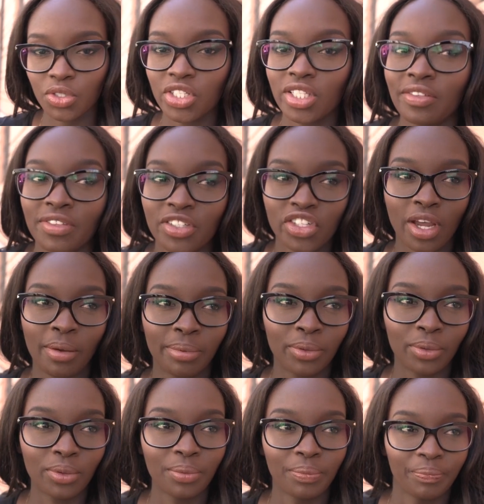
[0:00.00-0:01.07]
we just left the
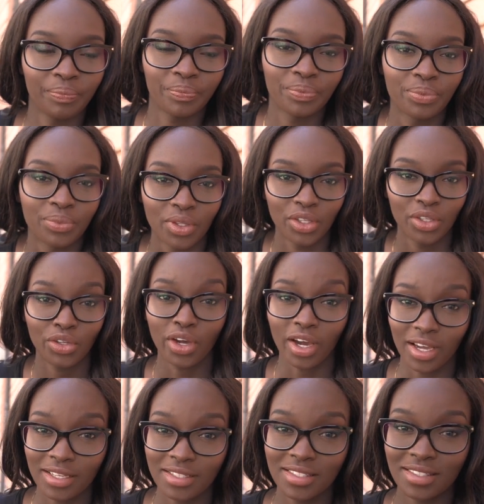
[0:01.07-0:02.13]
chapel you
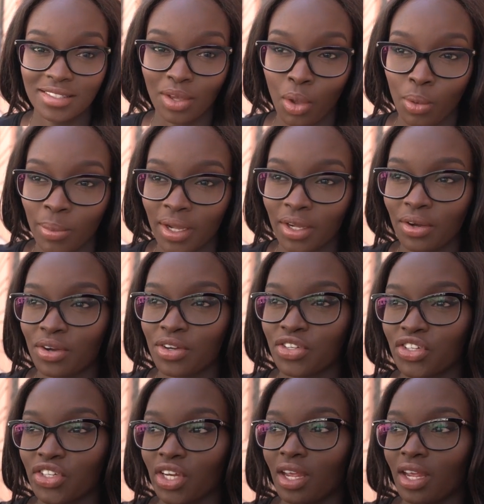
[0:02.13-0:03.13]
guys oh my gosh